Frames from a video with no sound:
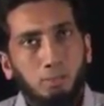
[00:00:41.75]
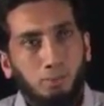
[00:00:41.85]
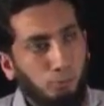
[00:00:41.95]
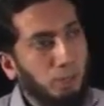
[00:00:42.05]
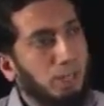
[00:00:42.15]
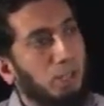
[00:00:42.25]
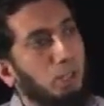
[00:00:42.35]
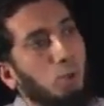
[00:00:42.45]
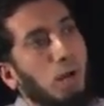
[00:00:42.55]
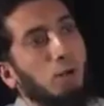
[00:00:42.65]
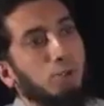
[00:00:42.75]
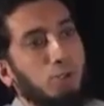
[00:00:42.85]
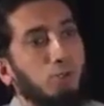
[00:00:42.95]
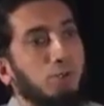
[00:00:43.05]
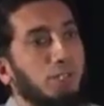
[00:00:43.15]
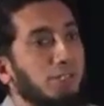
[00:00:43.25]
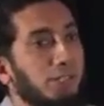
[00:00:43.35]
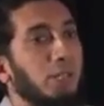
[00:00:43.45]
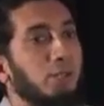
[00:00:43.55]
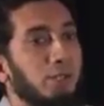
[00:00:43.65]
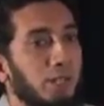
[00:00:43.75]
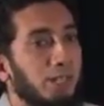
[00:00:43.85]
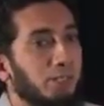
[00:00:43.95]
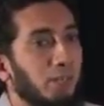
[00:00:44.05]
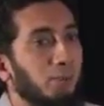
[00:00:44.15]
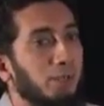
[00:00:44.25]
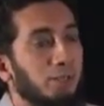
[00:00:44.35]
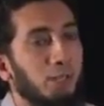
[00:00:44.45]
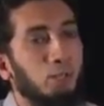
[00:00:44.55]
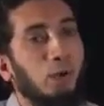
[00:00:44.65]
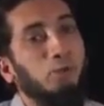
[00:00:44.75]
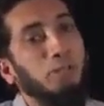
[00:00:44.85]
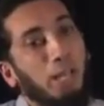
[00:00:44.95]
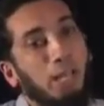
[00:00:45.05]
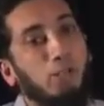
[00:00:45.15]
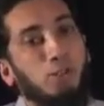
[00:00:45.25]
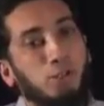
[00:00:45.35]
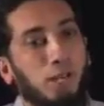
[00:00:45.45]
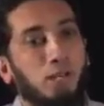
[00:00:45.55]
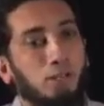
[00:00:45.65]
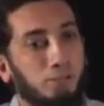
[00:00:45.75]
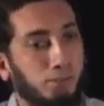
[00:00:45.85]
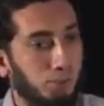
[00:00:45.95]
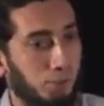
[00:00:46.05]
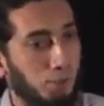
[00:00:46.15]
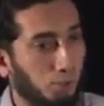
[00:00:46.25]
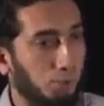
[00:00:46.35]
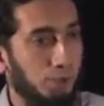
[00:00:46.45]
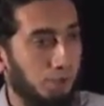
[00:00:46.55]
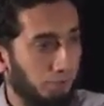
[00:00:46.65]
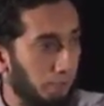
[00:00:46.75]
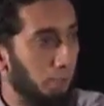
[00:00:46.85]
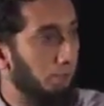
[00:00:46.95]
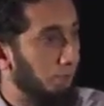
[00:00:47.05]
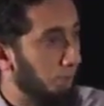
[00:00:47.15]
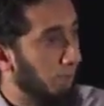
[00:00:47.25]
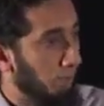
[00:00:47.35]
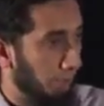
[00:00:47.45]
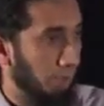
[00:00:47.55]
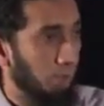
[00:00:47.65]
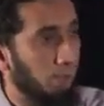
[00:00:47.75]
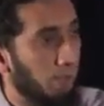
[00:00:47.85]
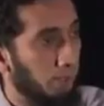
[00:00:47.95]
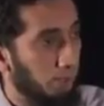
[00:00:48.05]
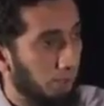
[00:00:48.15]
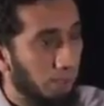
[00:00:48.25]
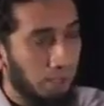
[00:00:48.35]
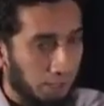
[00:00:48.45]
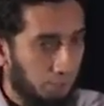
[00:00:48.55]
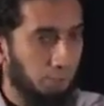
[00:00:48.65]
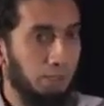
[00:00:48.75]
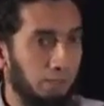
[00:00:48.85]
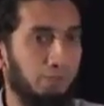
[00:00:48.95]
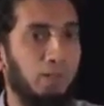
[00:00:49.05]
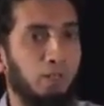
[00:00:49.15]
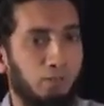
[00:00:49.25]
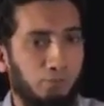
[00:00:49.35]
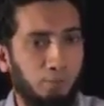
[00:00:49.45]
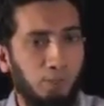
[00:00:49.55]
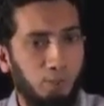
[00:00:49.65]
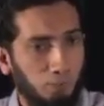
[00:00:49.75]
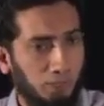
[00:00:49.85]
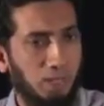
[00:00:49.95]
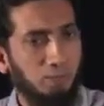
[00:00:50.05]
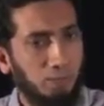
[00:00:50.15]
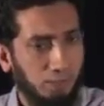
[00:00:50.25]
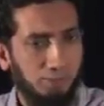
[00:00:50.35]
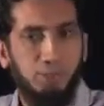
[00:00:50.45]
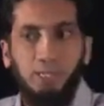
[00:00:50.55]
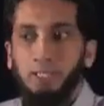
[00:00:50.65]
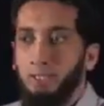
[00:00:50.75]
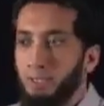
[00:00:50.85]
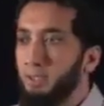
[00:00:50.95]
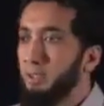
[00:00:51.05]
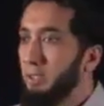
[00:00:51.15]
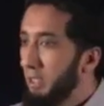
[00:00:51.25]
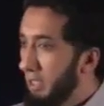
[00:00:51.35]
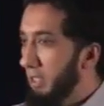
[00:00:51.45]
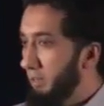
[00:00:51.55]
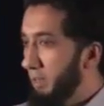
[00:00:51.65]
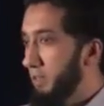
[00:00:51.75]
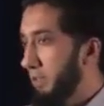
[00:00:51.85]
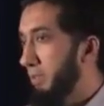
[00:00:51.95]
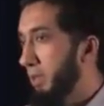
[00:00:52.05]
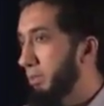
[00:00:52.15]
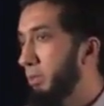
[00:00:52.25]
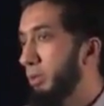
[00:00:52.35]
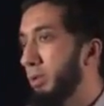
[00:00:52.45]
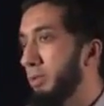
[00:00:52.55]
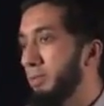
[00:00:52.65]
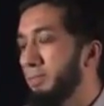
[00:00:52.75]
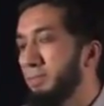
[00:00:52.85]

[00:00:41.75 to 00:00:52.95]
Before I tell you how it's used in sacred text, I want to tell you how the ancient Arabs used to use this figure of speech, this expression. It's really a figure of speech, so we can't really understand it literally. It means something more.